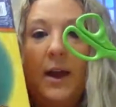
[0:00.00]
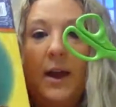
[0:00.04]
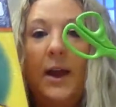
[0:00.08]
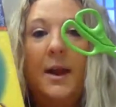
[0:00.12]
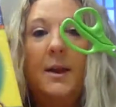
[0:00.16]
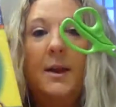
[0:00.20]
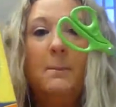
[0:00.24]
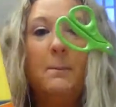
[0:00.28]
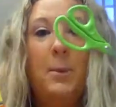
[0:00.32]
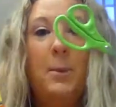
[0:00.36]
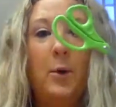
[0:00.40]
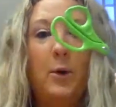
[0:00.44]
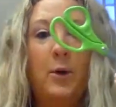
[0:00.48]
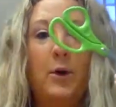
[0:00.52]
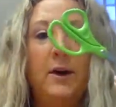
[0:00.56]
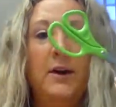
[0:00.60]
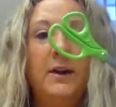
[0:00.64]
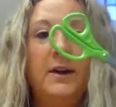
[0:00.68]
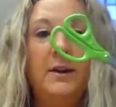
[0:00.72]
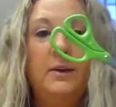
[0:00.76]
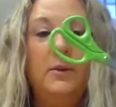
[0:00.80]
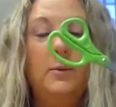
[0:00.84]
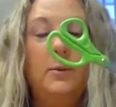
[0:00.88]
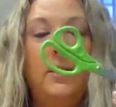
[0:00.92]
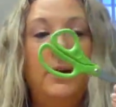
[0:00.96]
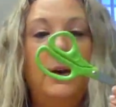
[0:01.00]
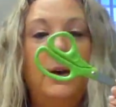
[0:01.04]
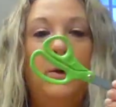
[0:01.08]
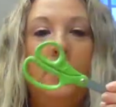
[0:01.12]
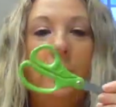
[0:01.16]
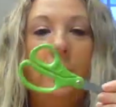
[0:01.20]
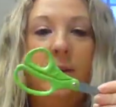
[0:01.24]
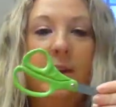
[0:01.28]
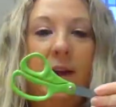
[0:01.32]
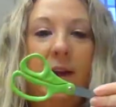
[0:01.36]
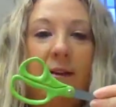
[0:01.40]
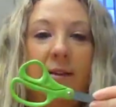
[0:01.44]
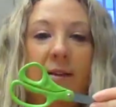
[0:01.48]
Important when
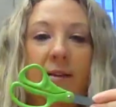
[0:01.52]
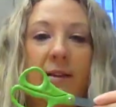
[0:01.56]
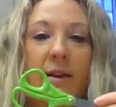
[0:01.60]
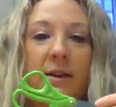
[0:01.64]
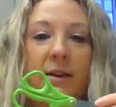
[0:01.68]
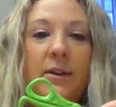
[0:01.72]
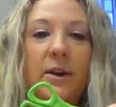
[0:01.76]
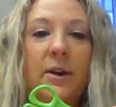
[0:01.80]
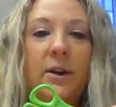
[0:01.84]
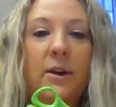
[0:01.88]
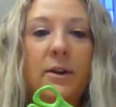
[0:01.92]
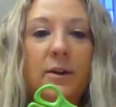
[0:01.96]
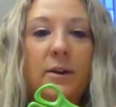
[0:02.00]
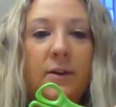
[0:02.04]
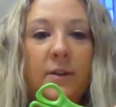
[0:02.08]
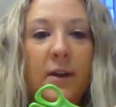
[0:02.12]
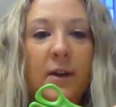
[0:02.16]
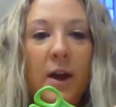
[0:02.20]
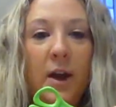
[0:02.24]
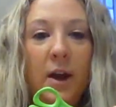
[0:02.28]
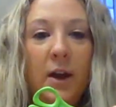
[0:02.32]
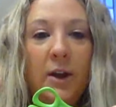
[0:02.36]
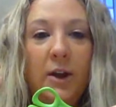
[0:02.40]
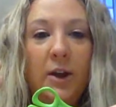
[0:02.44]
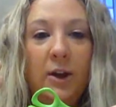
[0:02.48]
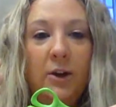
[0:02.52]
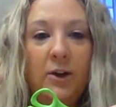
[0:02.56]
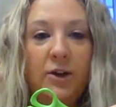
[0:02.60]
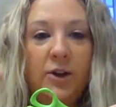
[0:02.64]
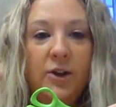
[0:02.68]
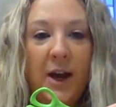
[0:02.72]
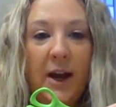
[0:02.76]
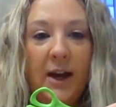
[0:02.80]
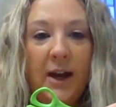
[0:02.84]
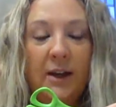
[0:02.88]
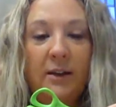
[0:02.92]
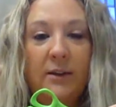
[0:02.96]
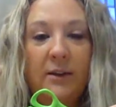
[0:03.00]
holding scissors, your
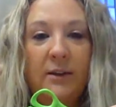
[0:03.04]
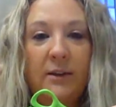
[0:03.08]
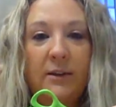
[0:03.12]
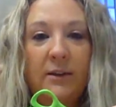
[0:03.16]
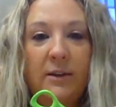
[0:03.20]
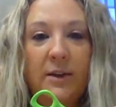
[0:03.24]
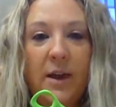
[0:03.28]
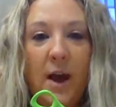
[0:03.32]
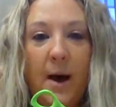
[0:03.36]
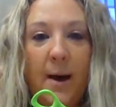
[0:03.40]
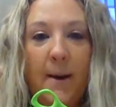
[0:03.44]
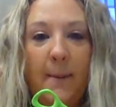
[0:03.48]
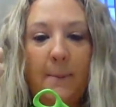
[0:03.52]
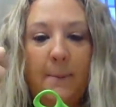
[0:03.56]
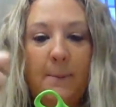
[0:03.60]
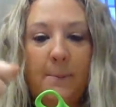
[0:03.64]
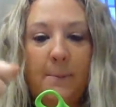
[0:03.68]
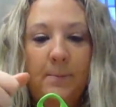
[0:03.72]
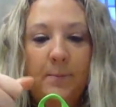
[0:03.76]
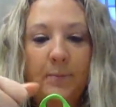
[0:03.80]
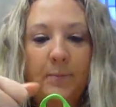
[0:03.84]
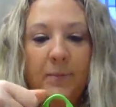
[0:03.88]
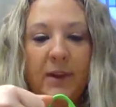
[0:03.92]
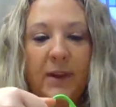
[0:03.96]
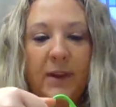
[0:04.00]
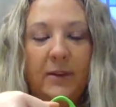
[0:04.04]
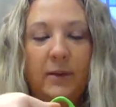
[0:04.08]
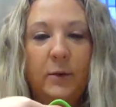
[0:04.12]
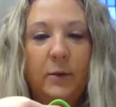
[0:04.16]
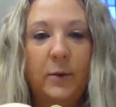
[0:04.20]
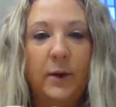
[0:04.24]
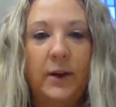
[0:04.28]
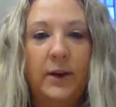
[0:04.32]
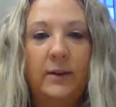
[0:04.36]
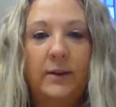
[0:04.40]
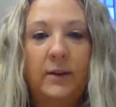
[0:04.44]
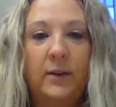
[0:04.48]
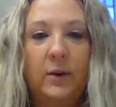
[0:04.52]
child's thumb is
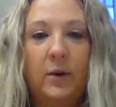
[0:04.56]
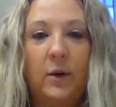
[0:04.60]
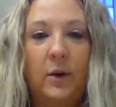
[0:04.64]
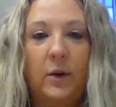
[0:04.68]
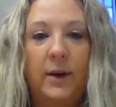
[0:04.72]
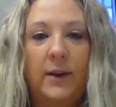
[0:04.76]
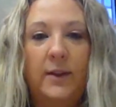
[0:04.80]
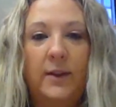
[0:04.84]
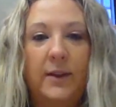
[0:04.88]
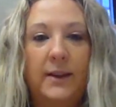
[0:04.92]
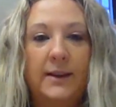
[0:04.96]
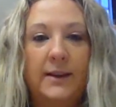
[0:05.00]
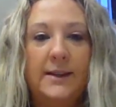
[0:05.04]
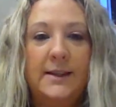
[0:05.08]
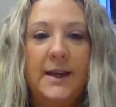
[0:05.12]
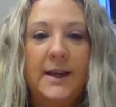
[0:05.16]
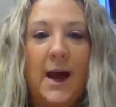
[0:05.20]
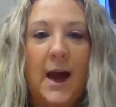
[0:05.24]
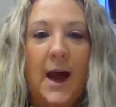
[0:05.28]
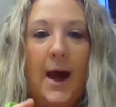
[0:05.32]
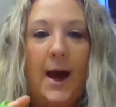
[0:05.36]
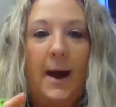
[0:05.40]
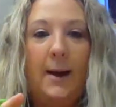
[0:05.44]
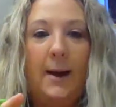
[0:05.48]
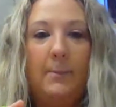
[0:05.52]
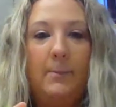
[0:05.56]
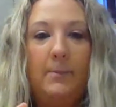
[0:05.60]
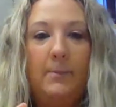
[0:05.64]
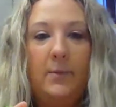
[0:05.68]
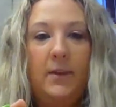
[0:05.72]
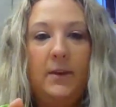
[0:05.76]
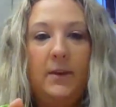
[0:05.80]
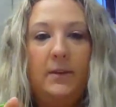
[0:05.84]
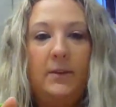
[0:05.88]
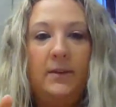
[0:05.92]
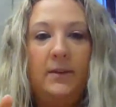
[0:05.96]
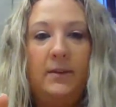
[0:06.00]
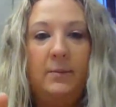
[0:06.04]
going to go in the top,
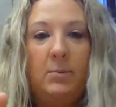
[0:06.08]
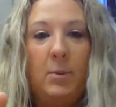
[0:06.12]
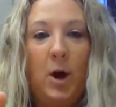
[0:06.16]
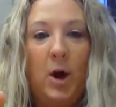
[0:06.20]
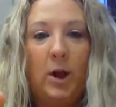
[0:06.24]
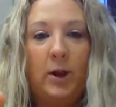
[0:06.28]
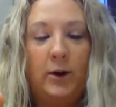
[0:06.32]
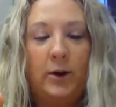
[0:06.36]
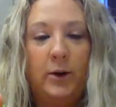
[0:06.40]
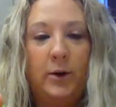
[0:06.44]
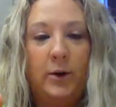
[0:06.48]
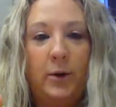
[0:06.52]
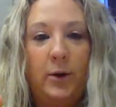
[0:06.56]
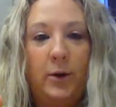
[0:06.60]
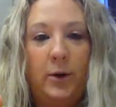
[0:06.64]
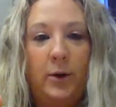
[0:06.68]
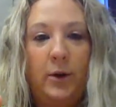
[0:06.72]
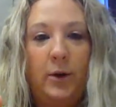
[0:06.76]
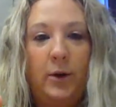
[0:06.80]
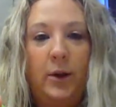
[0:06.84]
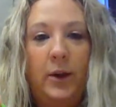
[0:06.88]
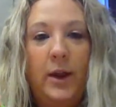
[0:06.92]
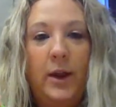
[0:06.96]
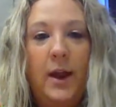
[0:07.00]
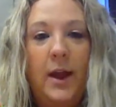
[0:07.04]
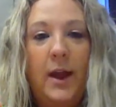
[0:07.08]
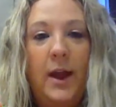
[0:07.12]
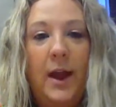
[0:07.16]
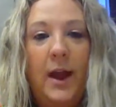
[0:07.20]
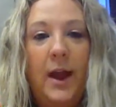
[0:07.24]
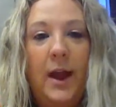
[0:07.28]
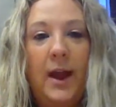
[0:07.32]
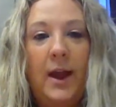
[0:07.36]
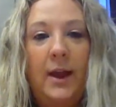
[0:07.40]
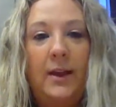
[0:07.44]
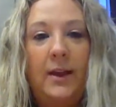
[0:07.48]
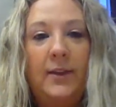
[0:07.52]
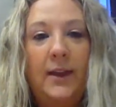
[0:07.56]
the smaller hole,
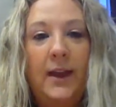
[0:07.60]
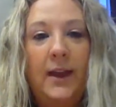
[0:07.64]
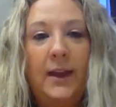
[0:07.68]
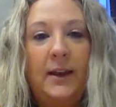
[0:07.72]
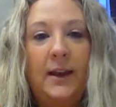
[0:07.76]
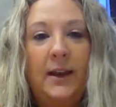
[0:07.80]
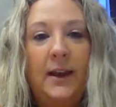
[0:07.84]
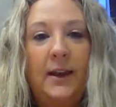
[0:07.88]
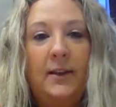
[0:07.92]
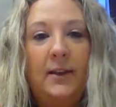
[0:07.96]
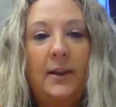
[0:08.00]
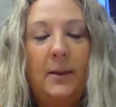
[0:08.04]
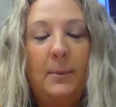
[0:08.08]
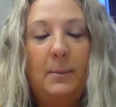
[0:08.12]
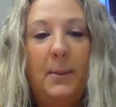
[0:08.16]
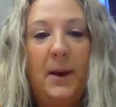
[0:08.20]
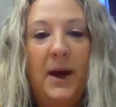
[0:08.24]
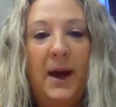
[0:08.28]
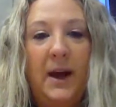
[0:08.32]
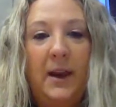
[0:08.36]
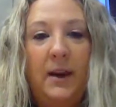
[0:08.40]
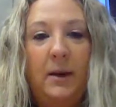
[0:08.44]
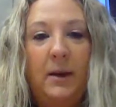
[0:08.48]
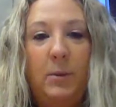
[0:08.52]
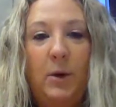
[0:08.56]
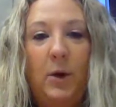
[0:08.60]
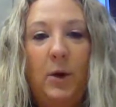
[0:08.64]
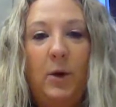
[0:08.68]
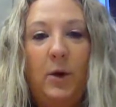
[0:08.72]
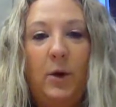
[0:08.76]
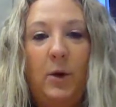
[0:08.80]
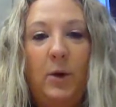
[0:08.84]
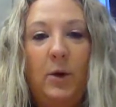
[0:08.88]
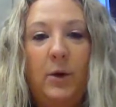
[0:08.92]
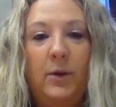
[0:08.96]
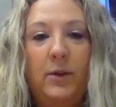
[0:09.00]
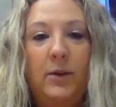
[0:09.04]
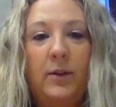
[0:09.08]
and then in the bottom
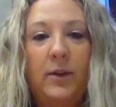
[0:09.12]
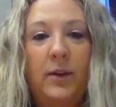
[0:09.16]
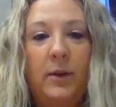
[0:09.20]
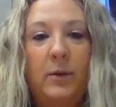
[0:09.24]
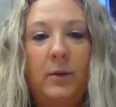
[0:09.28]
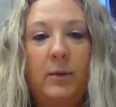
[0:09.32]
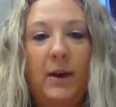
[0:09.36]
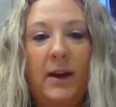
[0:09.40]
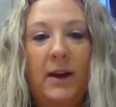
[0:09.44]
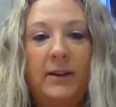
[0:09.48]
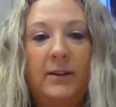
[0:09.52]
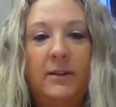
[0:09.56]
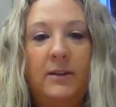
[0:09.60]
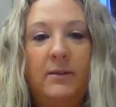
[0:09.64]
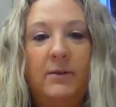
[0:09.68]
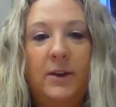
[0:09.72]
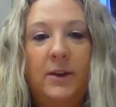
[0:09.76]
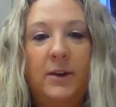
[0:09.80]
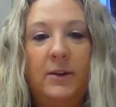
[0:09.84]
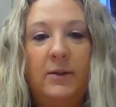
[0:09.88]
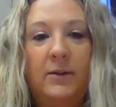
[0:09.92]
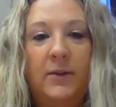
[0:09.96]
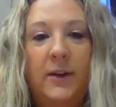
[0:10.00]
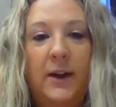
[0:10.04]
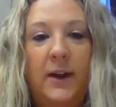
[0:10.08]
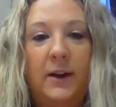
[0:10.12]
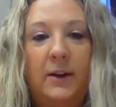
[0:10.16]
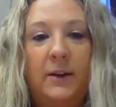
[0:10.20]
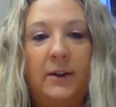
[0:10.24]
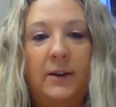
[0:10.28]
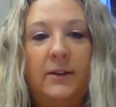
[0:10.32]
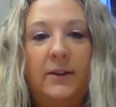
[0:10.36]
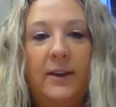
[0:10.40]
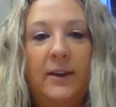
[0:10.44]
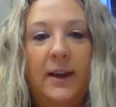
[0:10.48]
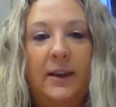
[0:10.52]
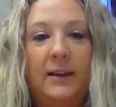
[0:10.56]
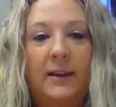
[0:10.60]
hole, the rest of their
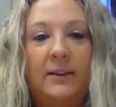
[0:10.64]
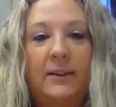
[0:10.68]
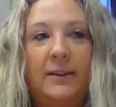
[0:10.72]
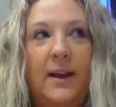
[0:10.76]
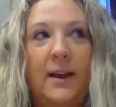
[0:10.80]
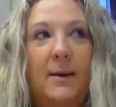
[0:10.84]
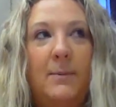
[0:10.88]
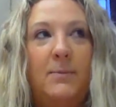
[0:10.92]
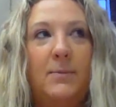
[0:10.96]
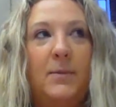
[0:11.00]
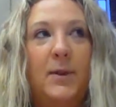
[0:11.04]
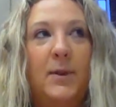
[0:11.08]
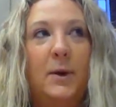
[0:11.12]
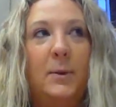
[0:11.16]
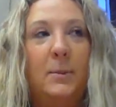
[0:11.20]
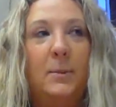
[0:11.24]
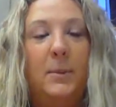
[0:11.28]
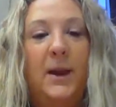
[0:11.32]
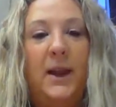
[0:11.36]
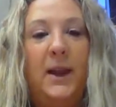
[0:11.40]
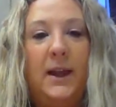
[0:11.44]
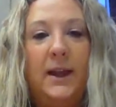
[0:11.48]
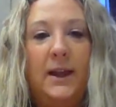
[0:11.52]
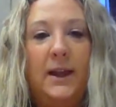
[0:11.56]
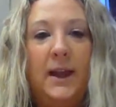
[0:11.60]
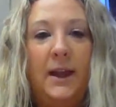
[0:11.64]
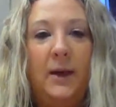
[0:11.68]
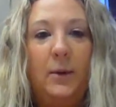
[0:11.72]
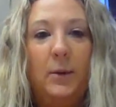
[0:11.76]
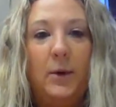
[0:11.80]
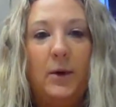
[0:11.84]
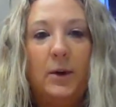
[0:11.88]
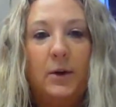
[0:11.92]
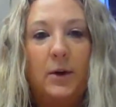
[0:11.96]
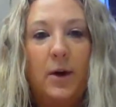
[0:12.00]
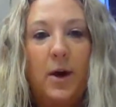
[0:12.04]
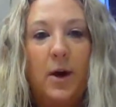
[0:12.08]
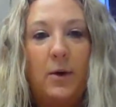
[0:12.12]
fingers except their pinky
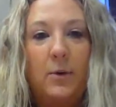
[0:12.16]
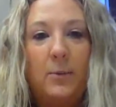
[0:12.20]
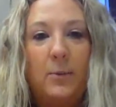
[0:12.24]
will go.